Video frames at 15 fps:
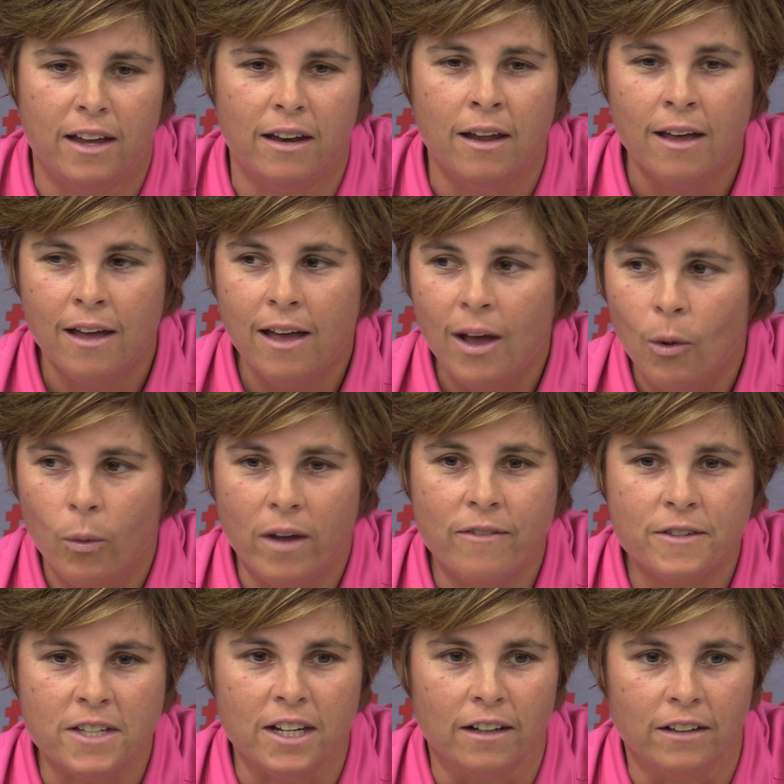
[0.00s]
And
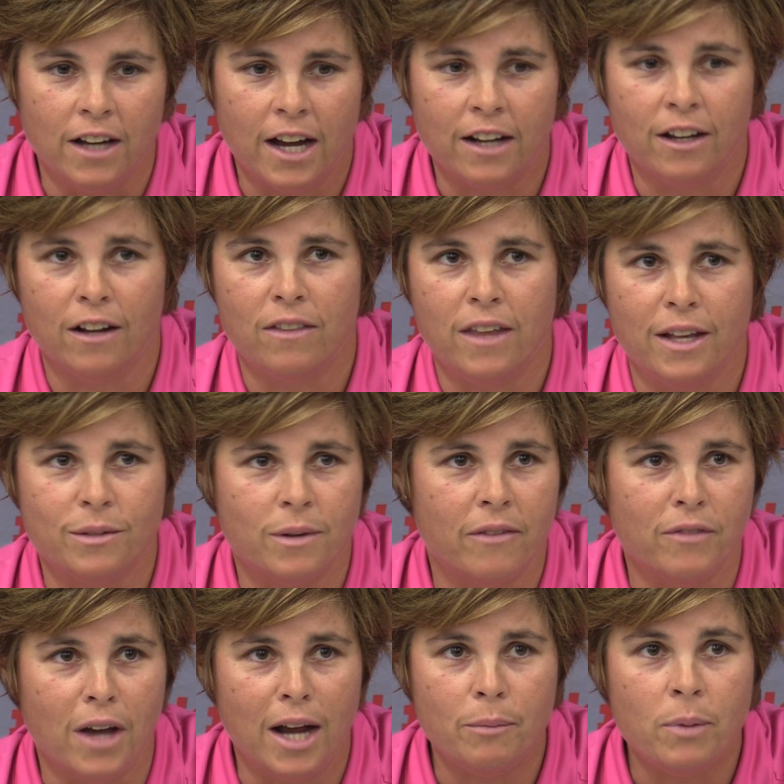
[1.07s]
we've seen a lot of good things. We
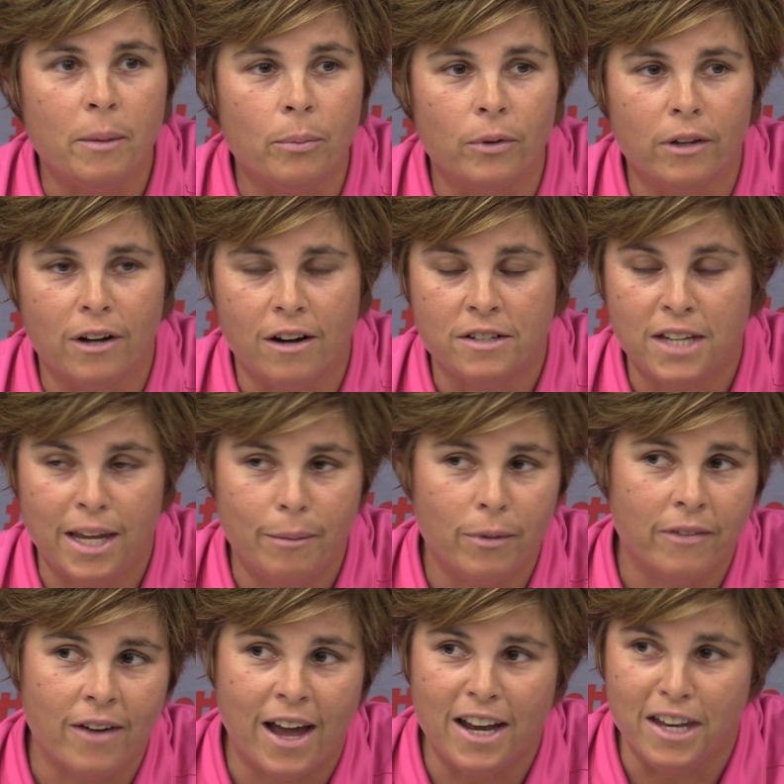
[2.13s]
have nine people on our team.
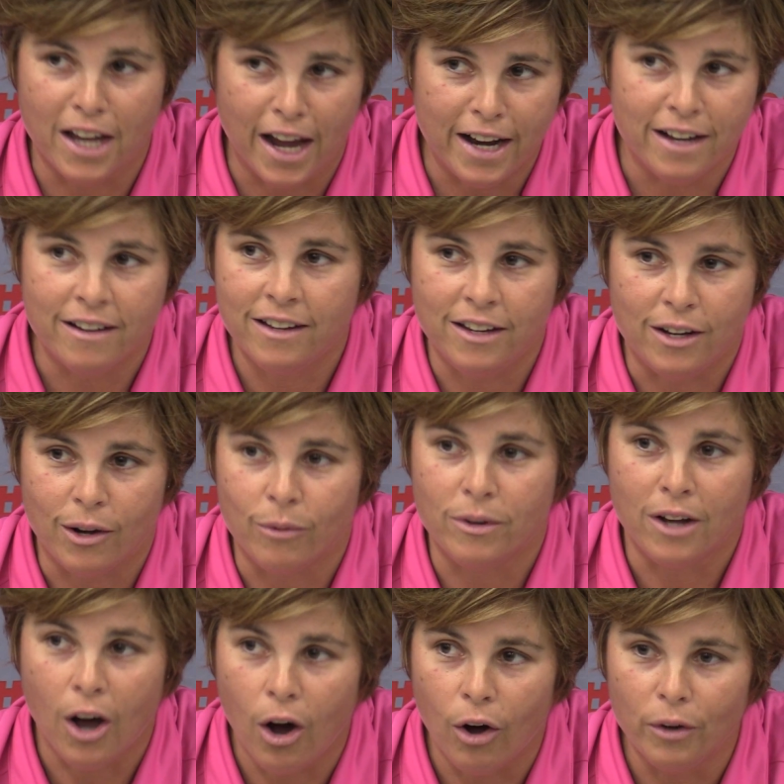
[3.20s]
We've had nine, you
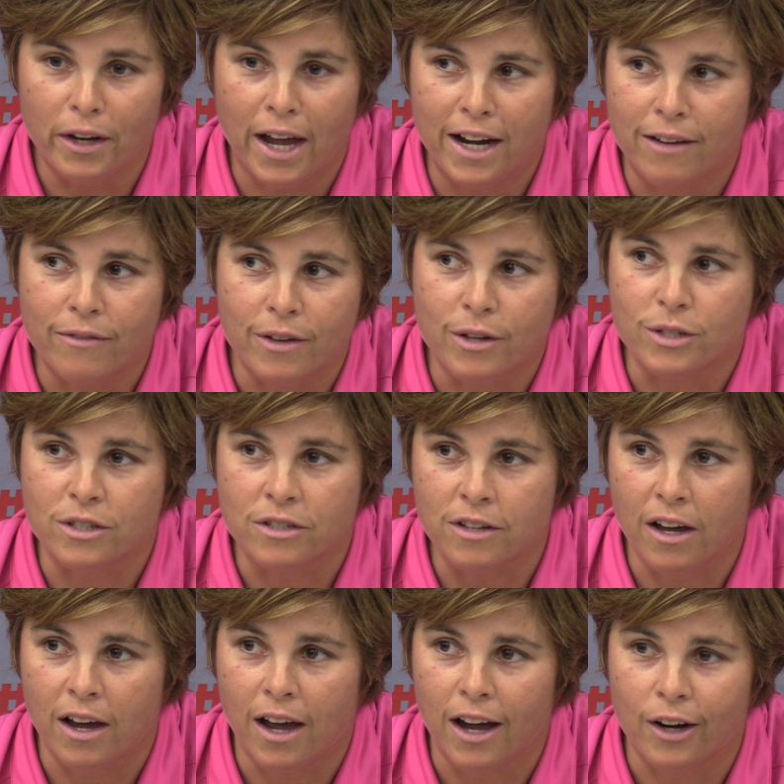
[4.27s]
know, all nine of those
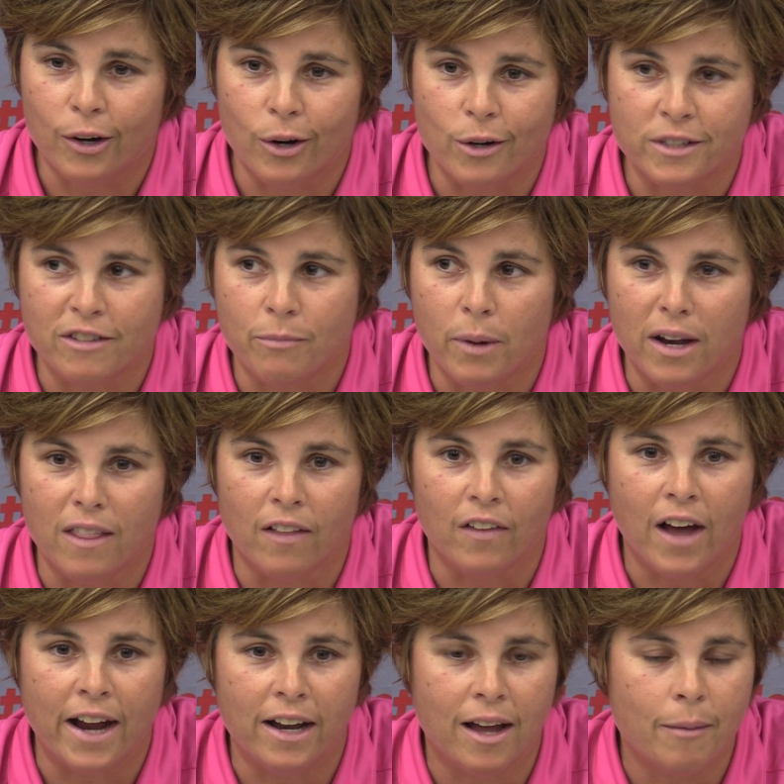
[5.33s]
girls have been in the
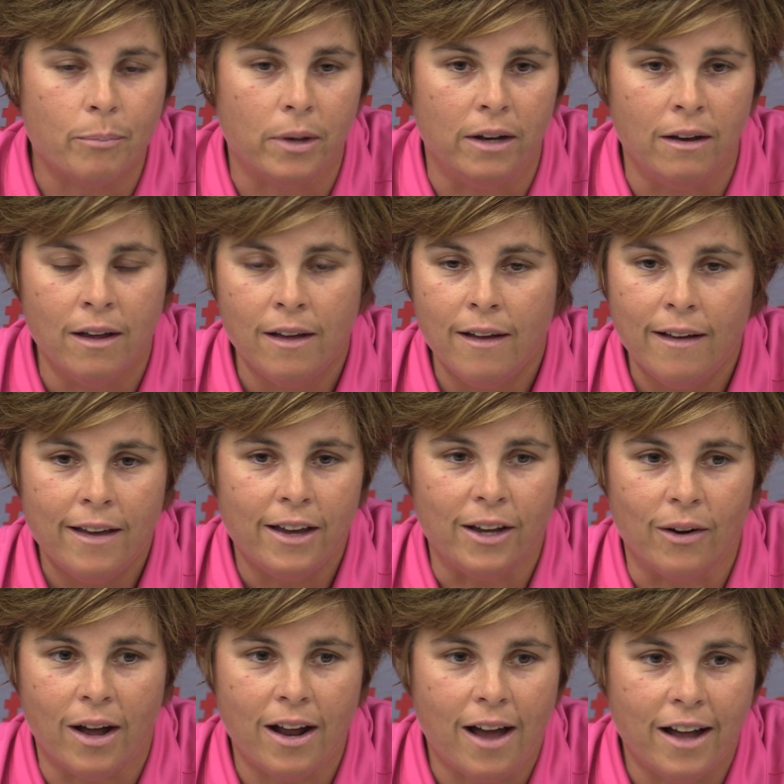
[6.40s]
lineup. And, you
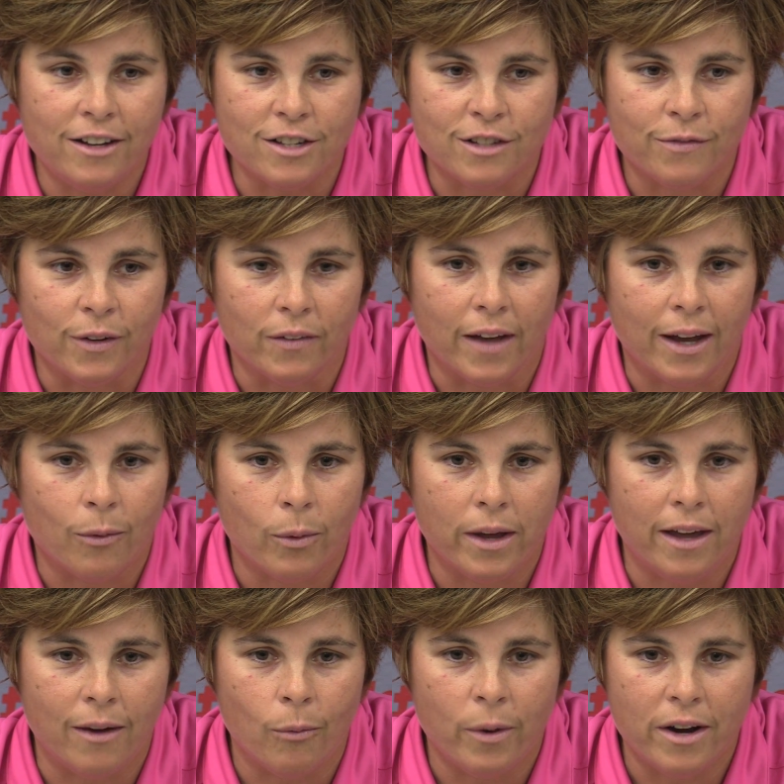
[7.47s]
know, I just feel like
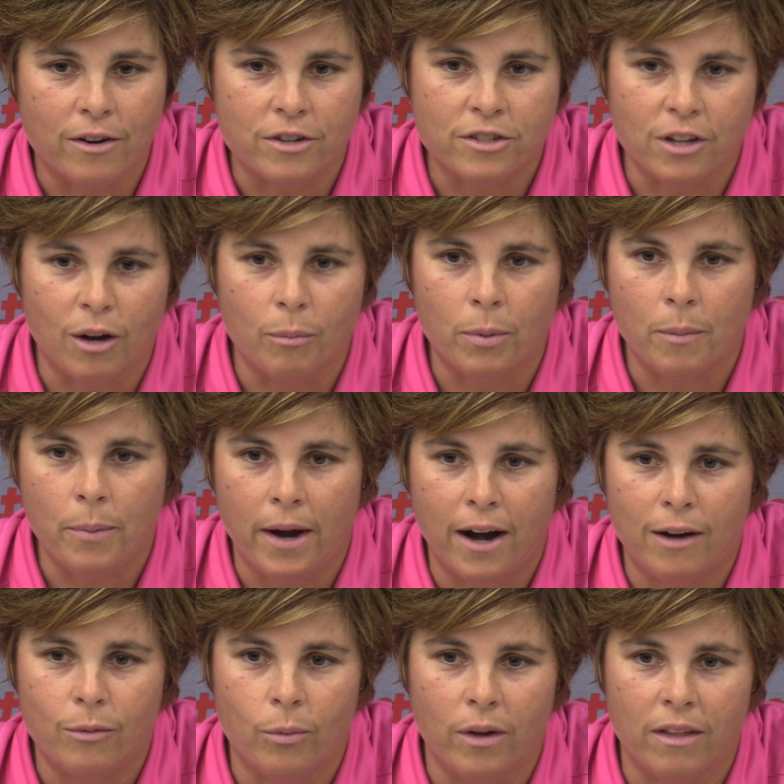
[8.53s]
we are so
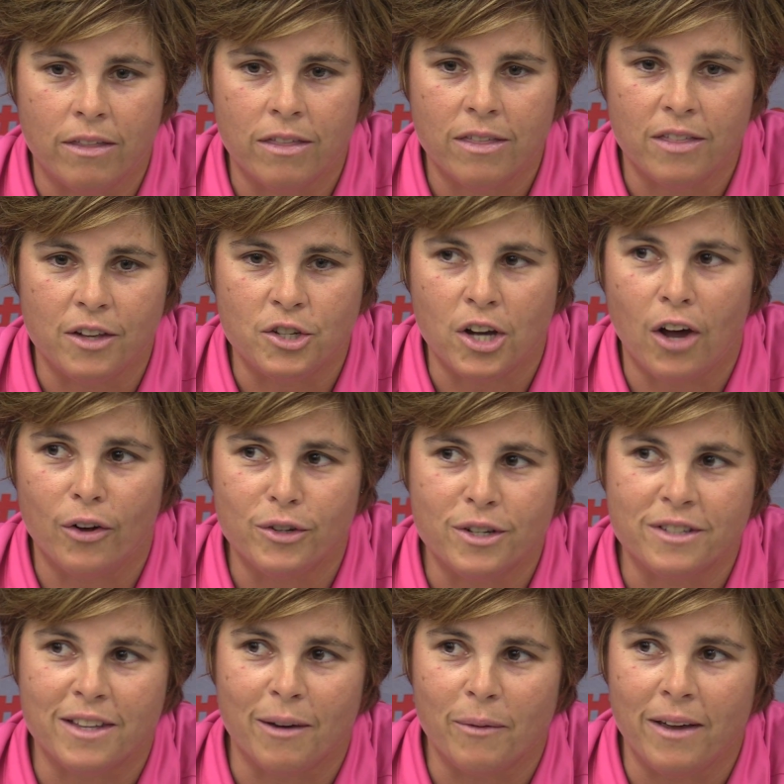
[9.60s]
prepared with the
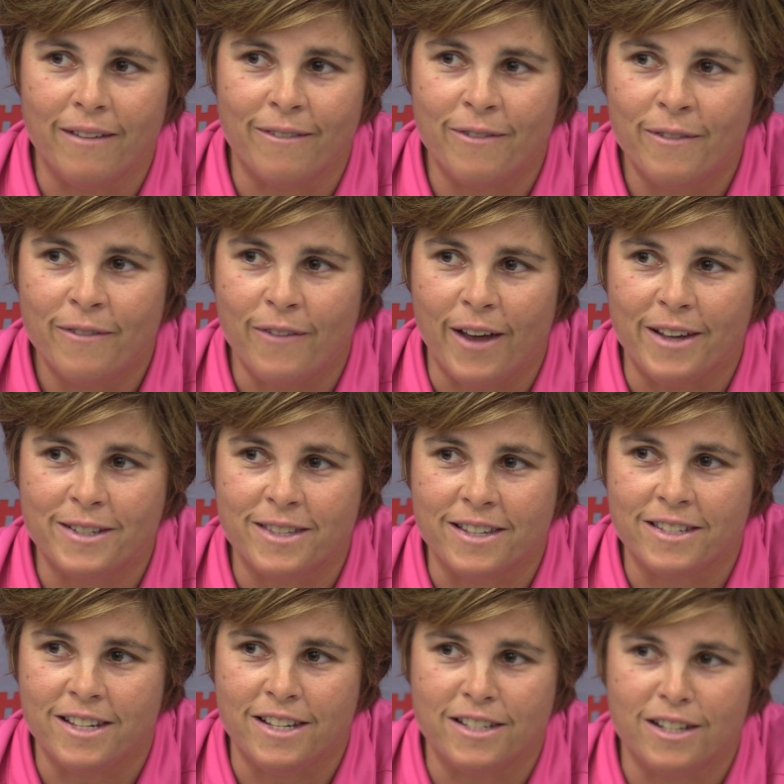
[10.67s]
challenges that we've faced
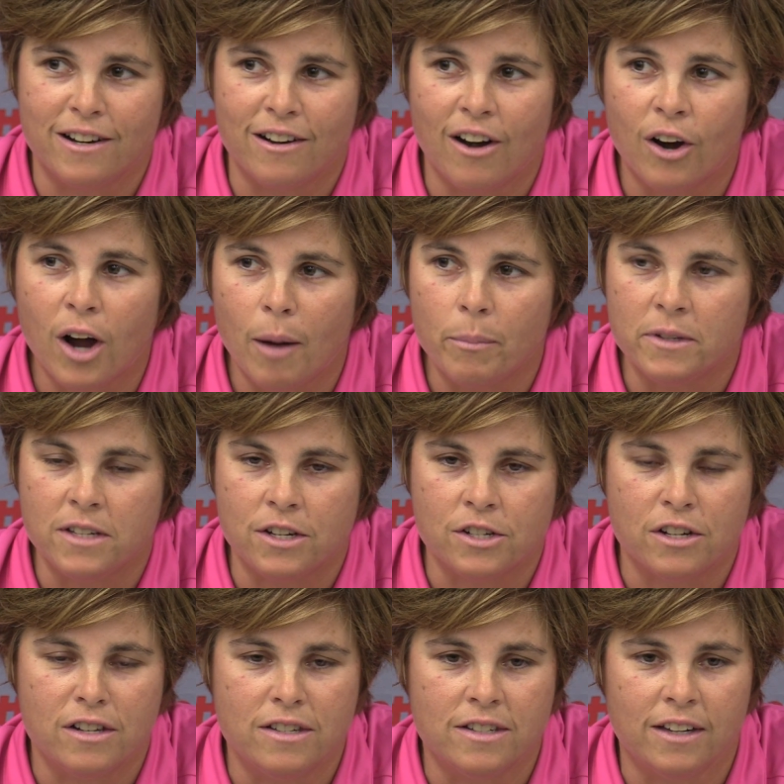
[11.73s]
this season in our
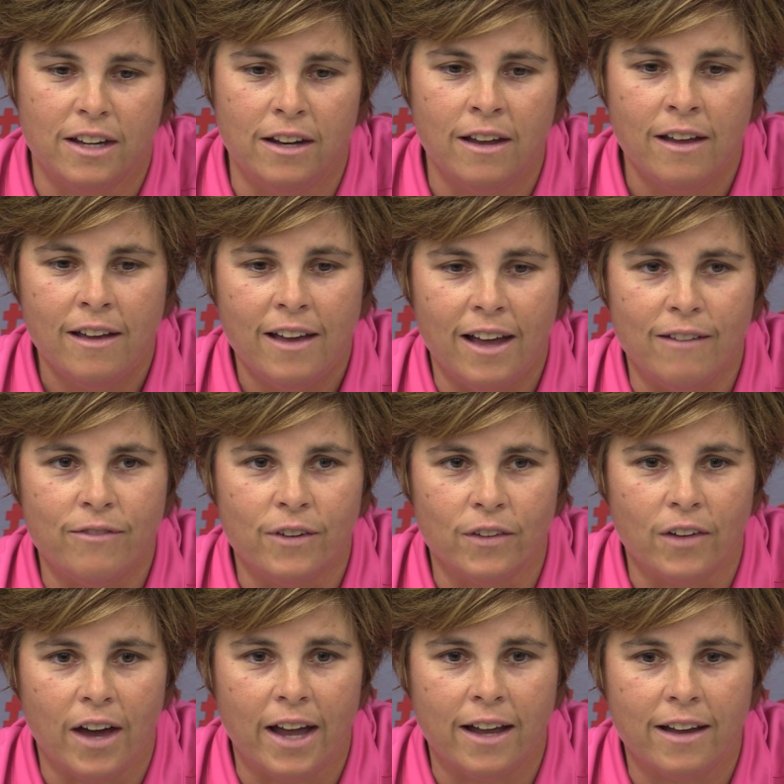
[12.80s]
competitions and feel
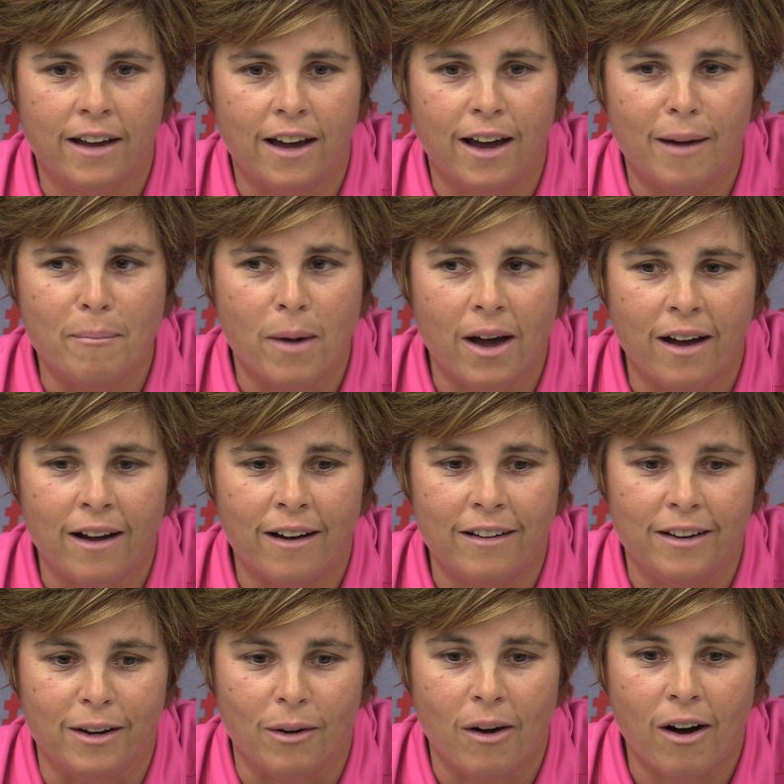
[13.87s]
like our
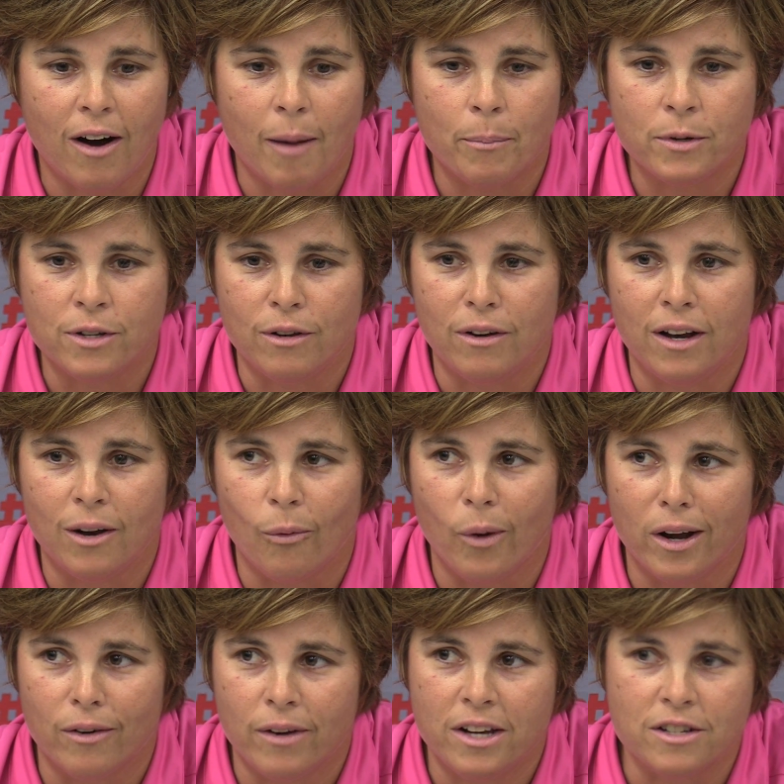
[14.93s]
opportunity to
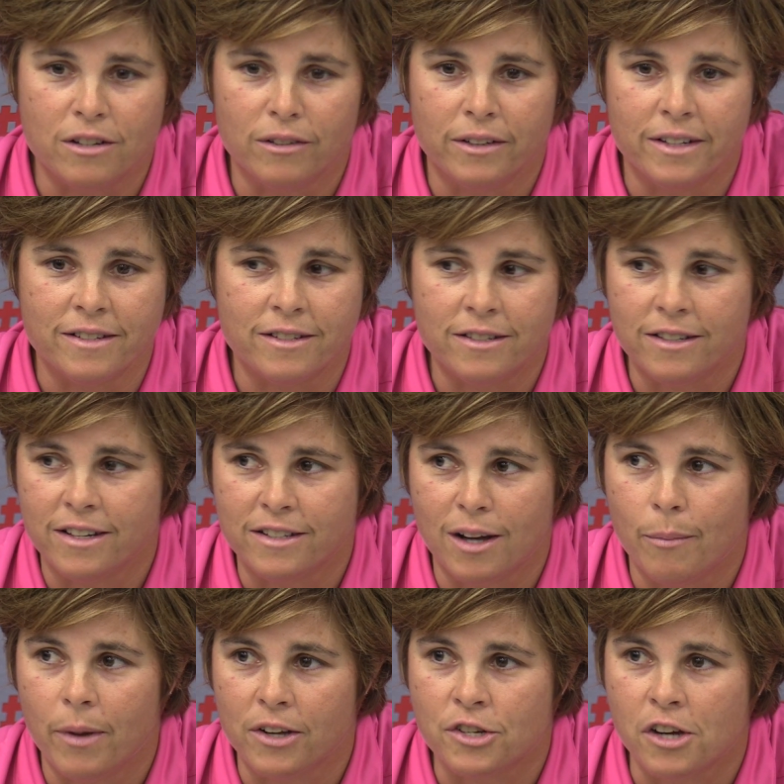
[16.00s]
win a regional is our
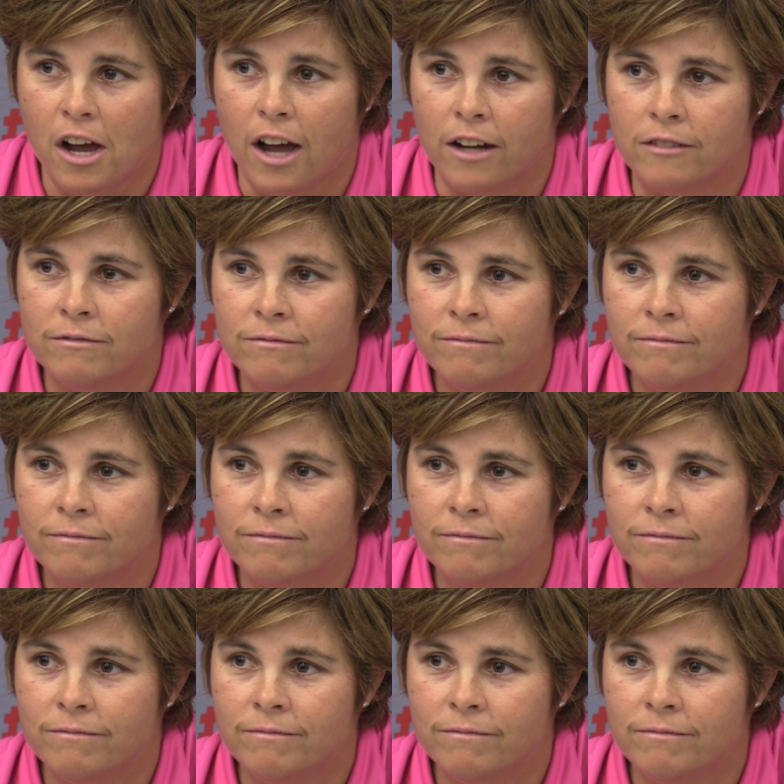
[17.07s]
best shot.